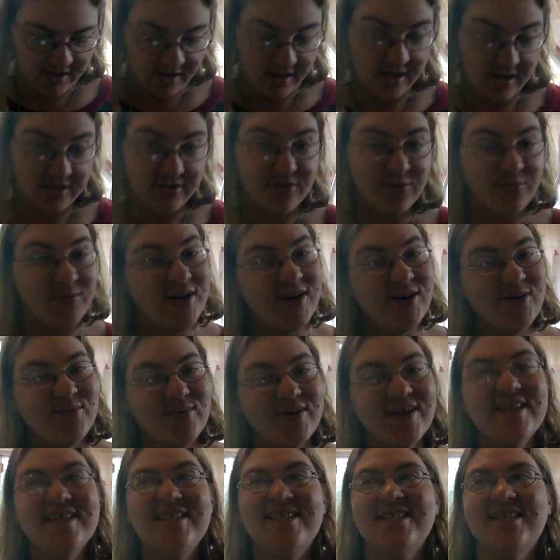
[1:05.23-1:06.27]
And the winner
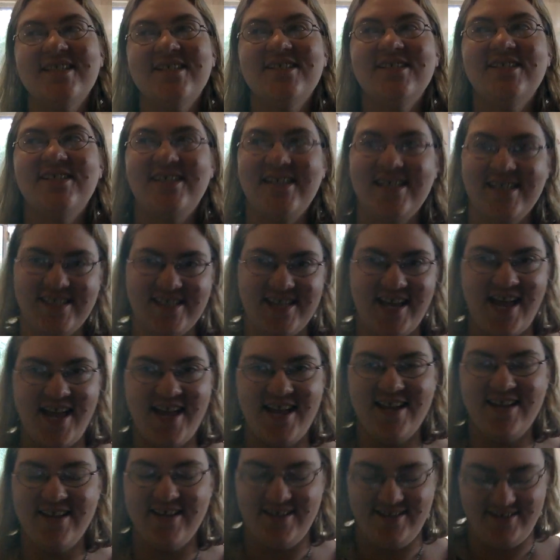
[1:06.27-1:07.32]
was
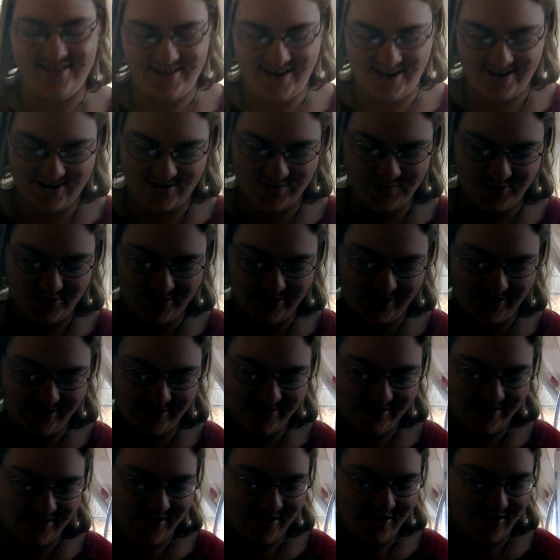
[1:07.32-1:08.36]
Shinsuke Nakamura,
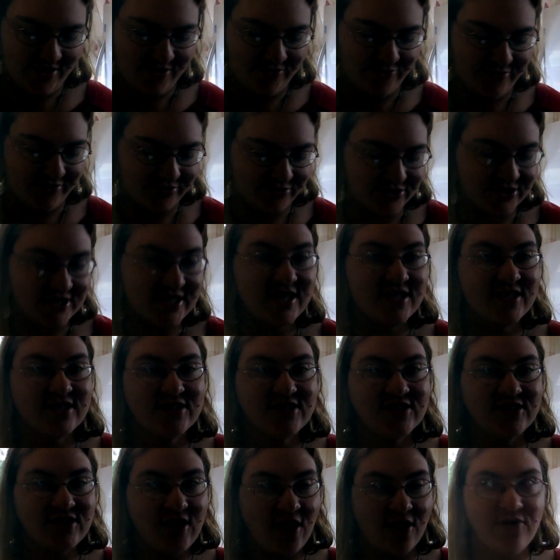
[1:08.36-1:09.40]
which was
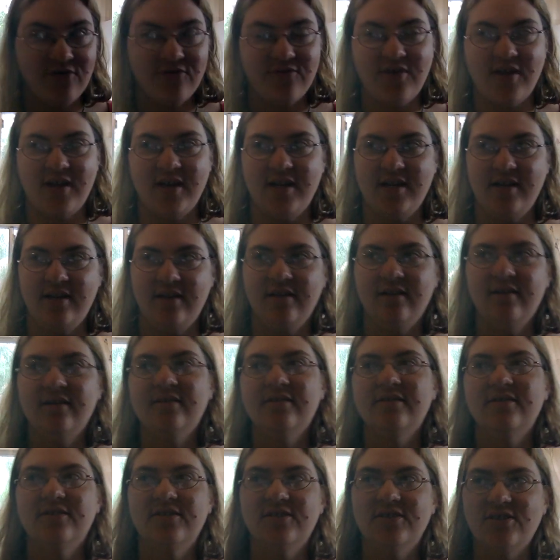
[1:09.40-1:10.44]
so funny,
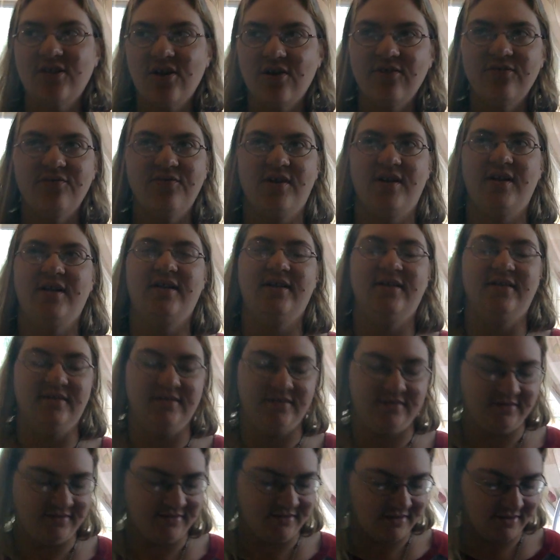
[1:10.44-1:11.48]
so funny.
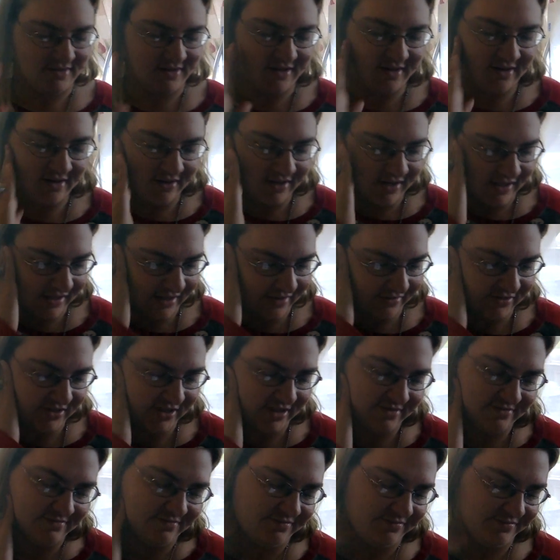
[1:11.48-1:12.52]
Oh, I loved
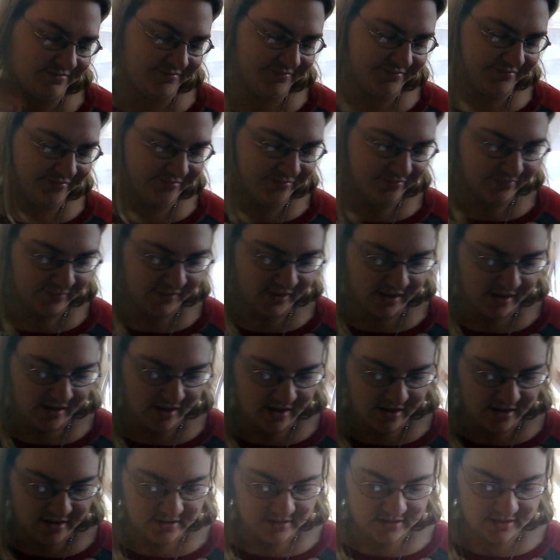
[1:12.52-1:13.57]
it.
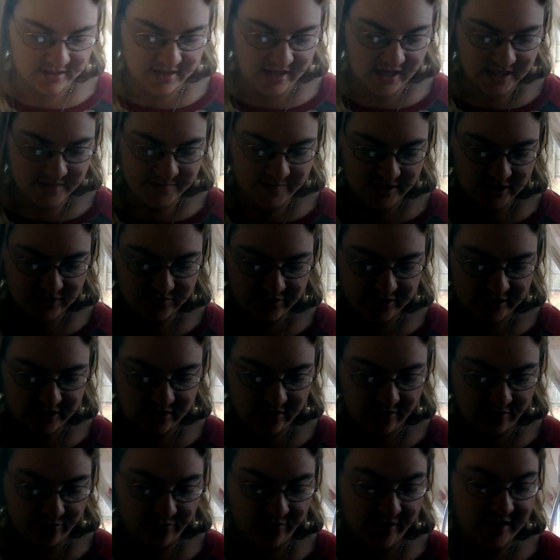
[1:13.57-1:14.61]
So the next match
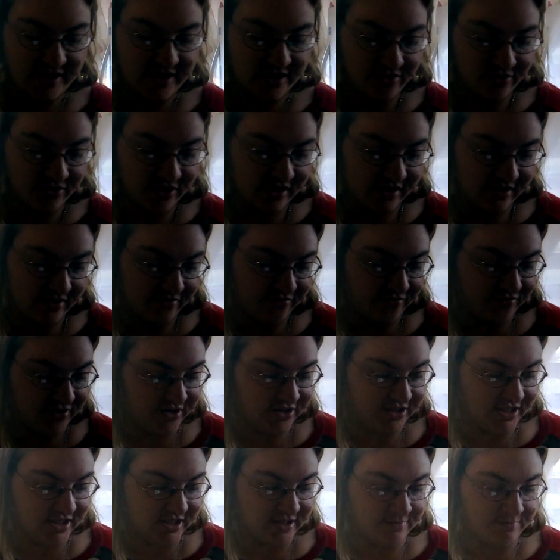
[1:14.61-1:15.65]
was Randy Orton
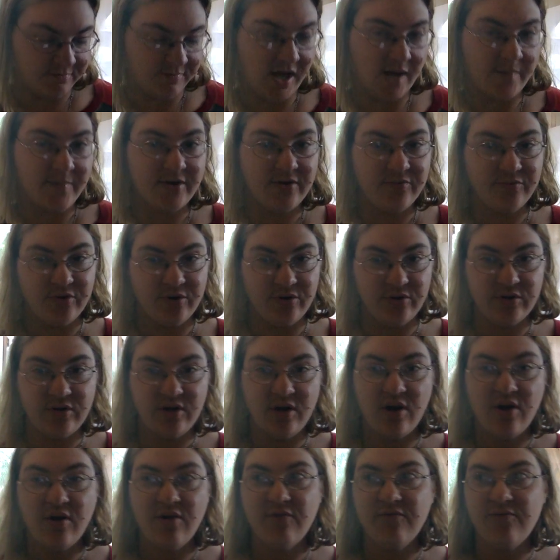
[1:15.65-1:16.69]
versus Bobby Roode
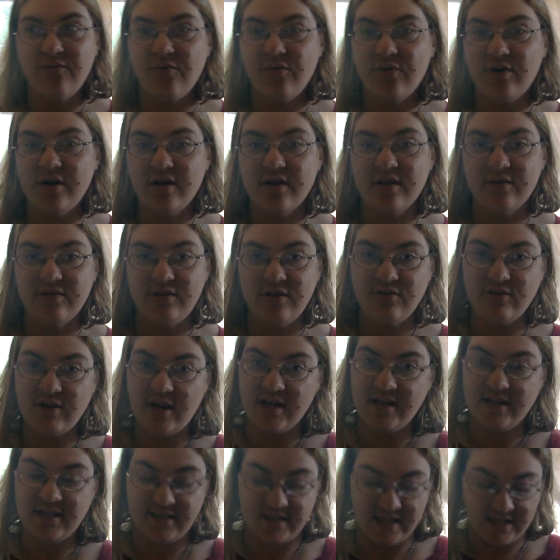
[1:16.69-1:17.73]
for the
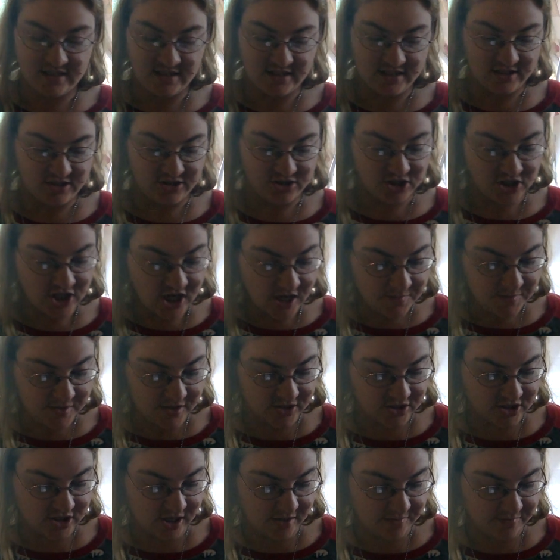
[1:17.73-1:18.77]
United States
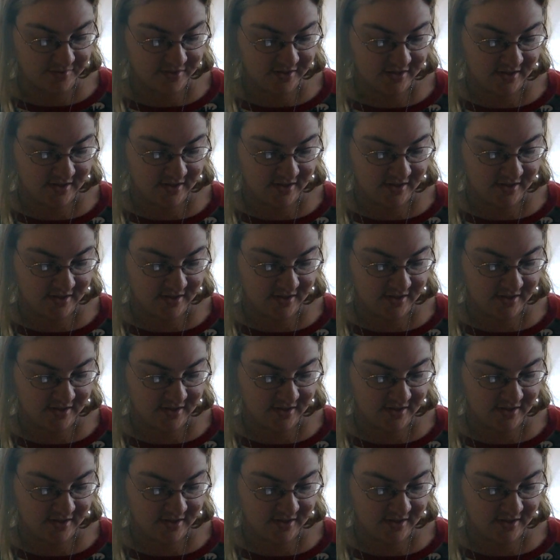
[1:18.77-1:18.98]
Championship.